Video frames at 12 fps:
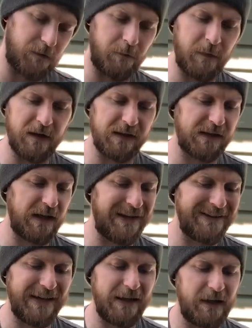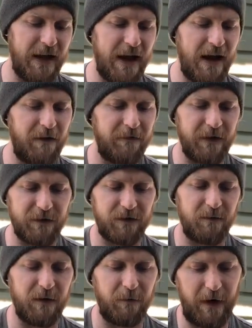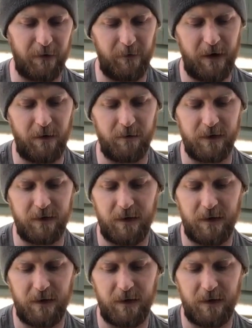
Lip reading: are men's size 8.5. That should be right around